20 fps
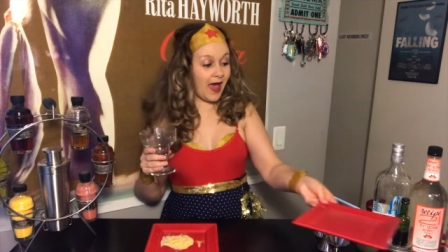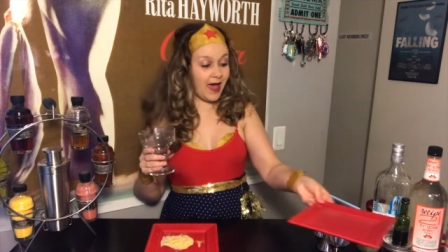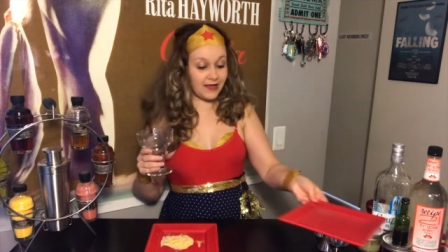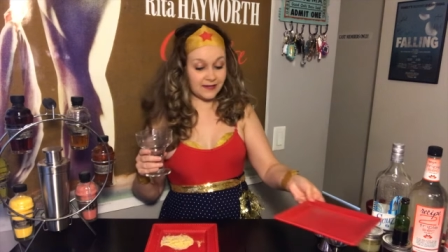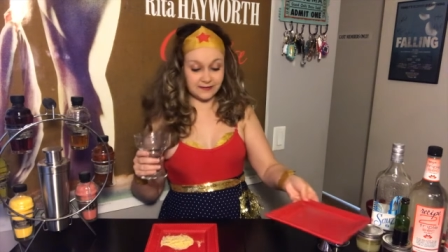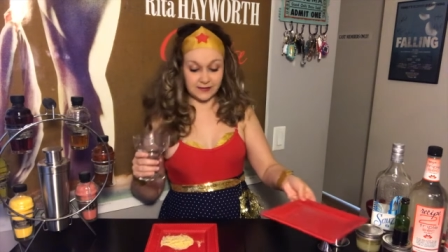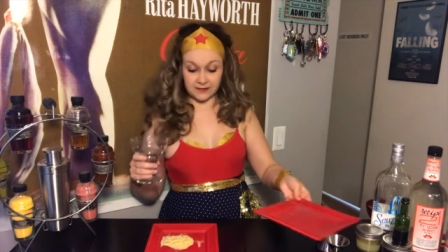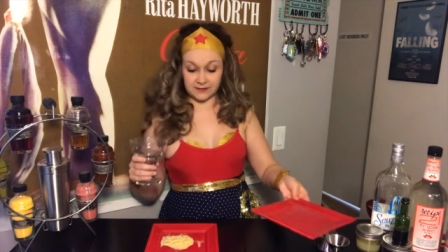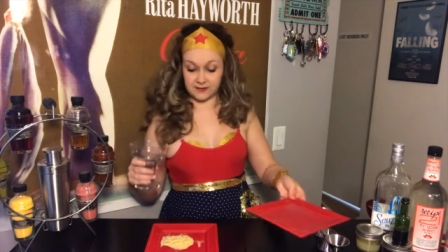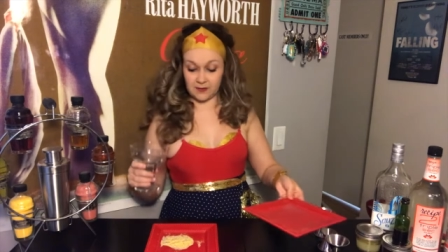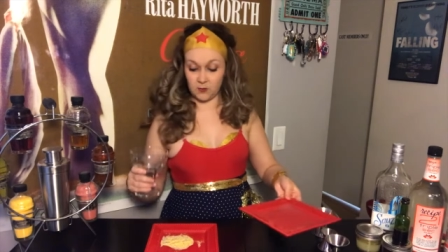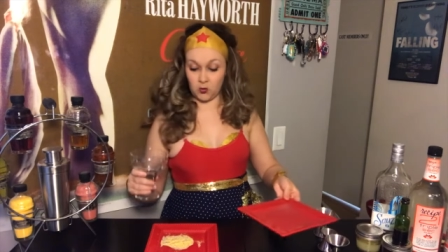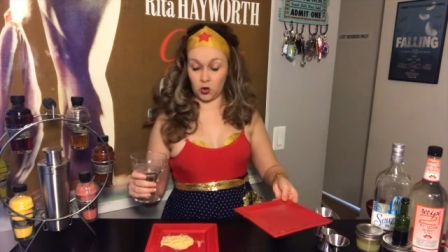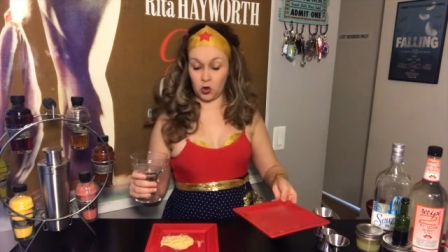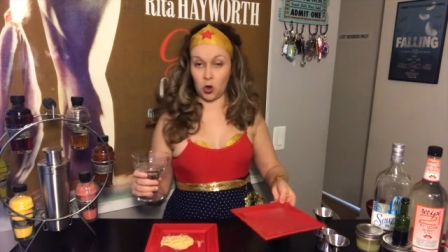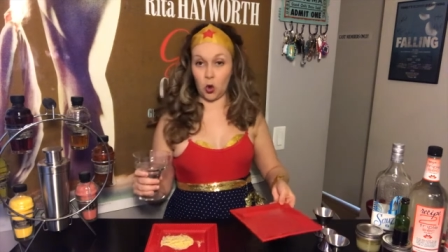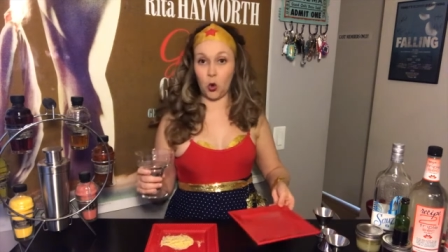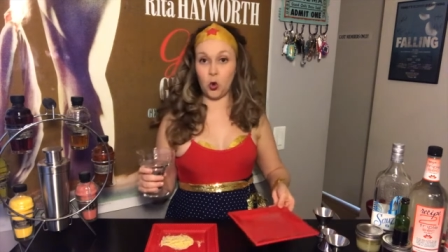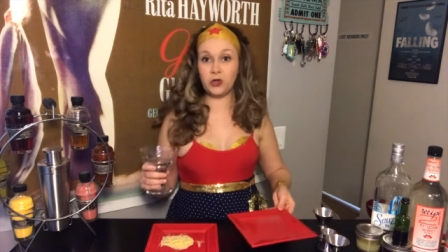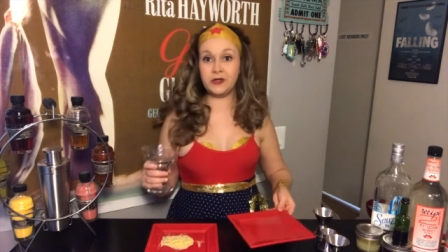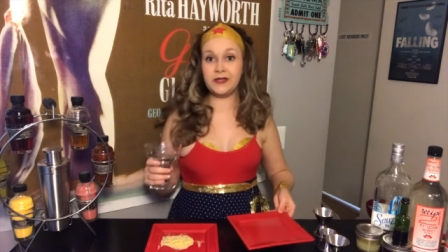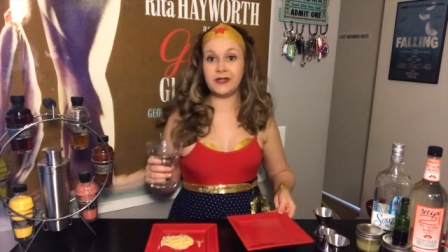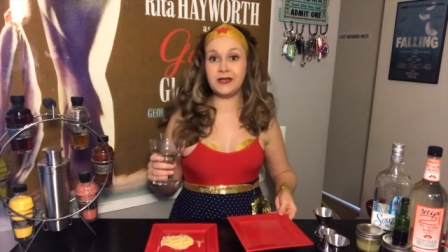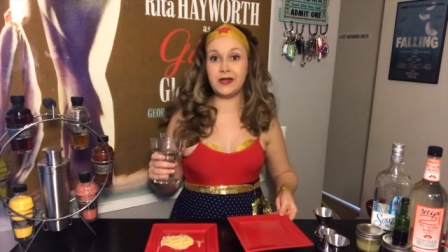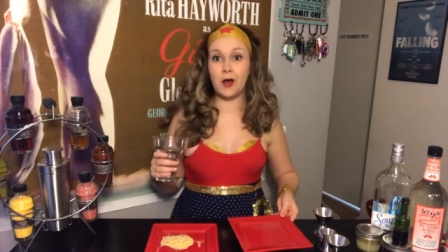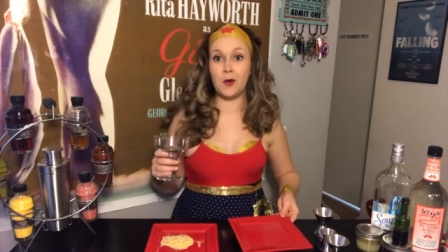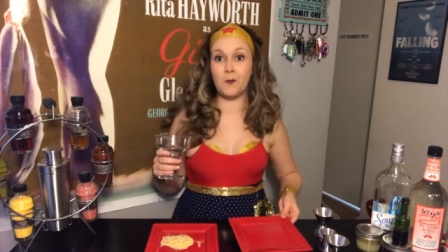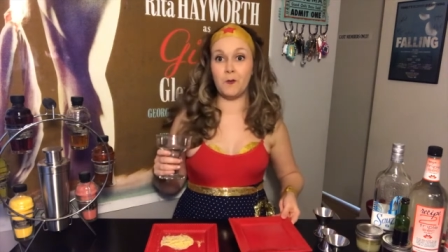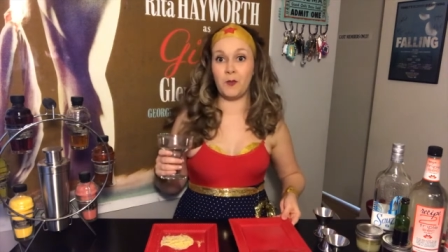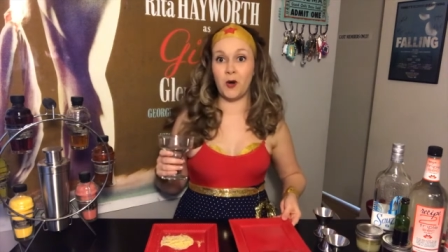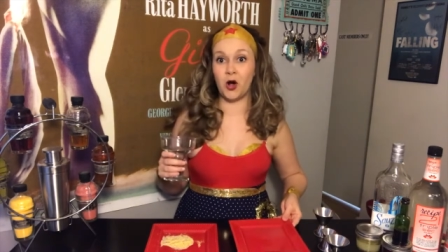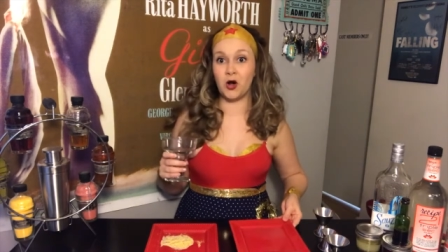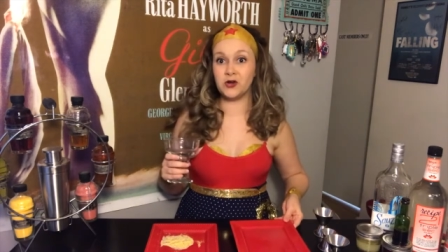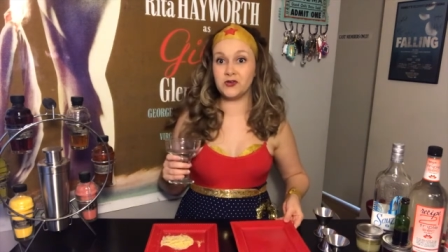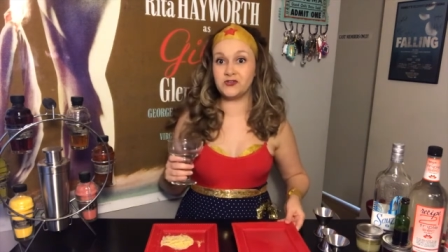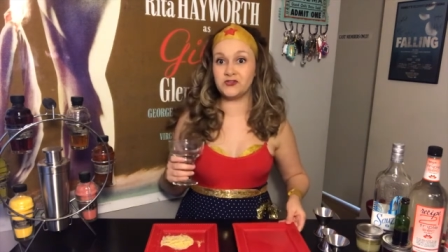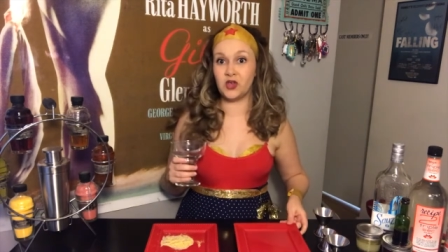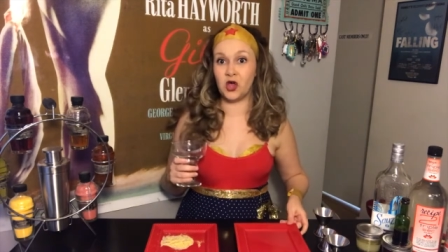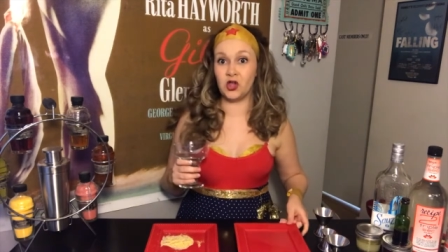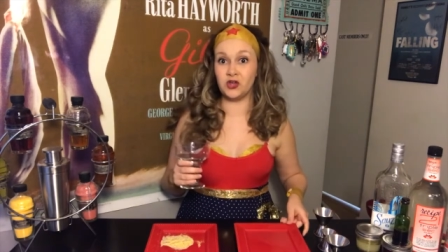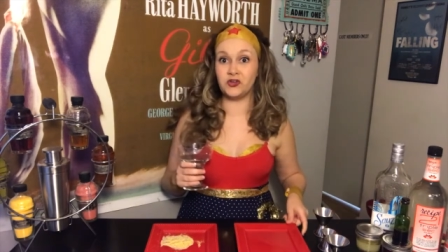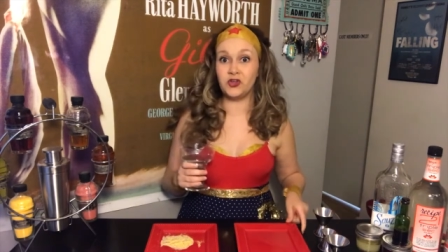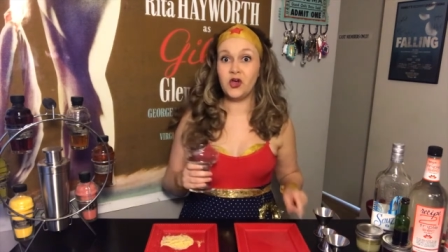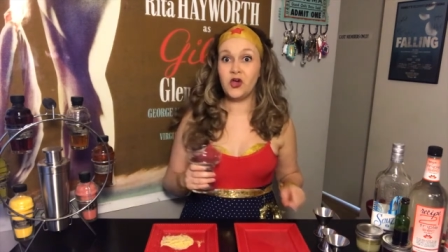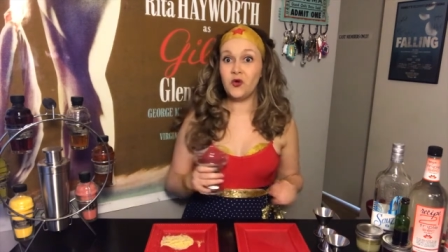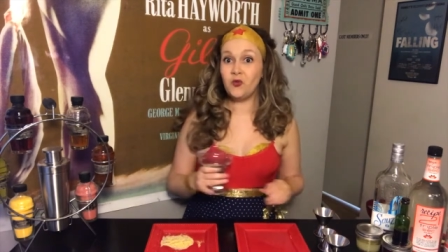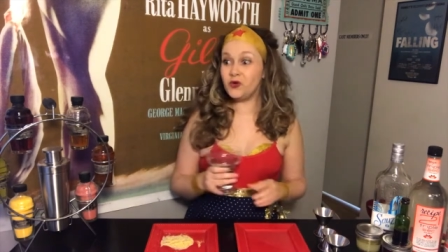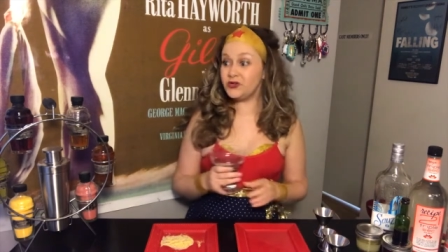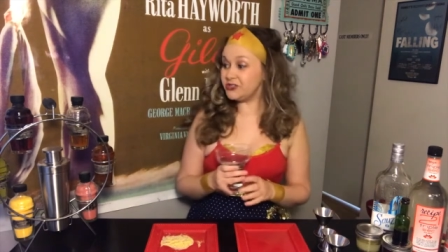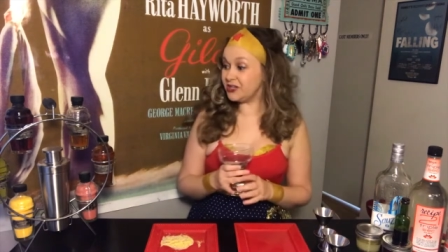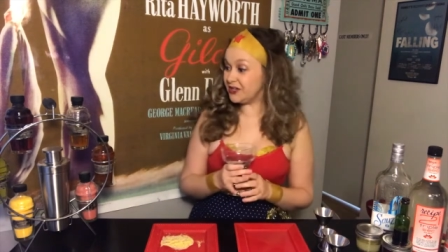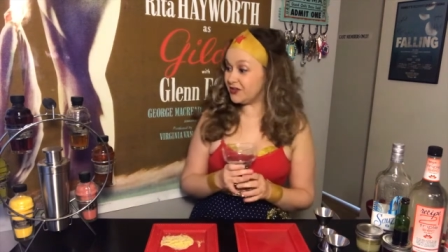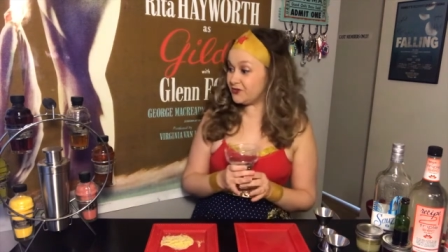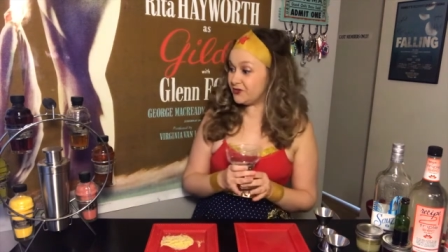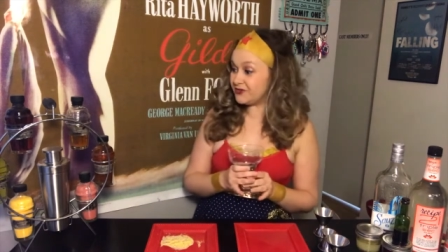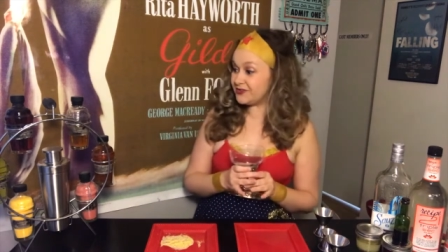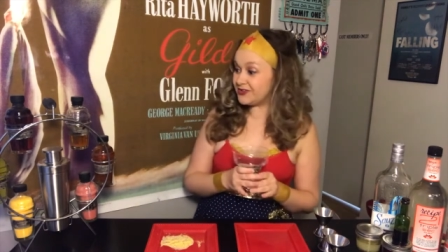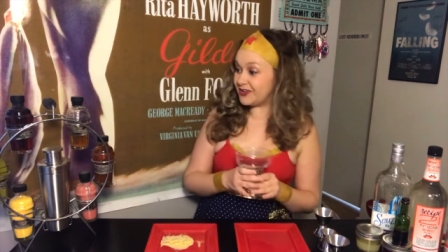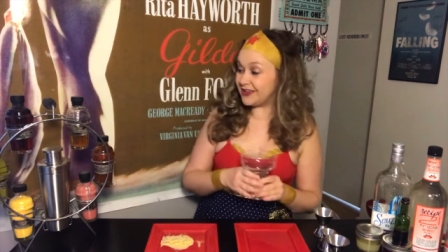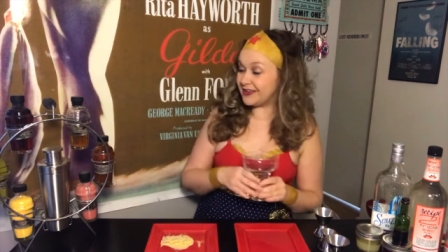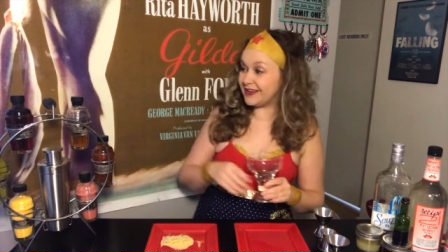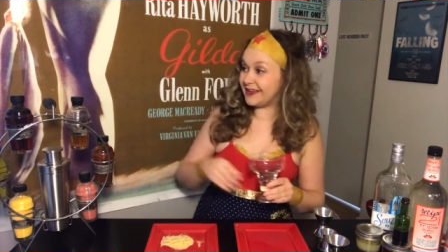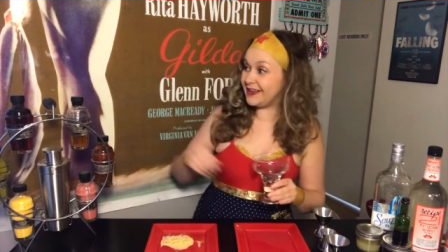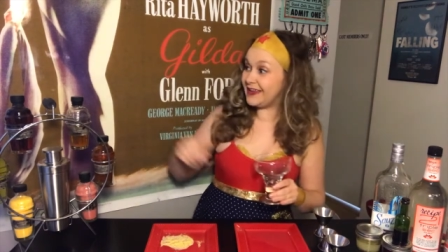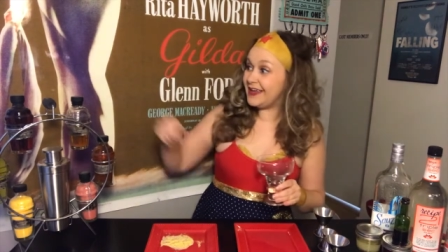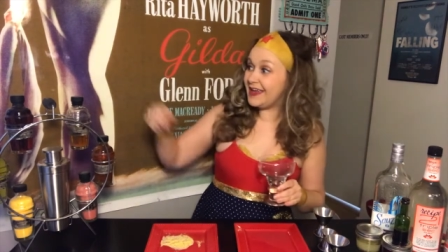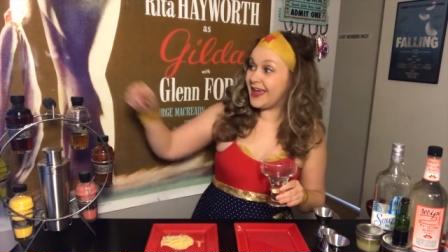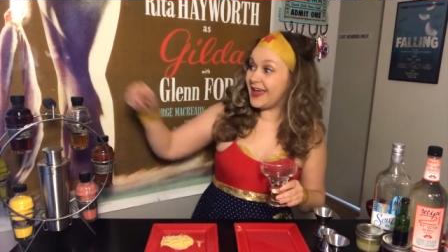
as some golden bar salt, which interestingly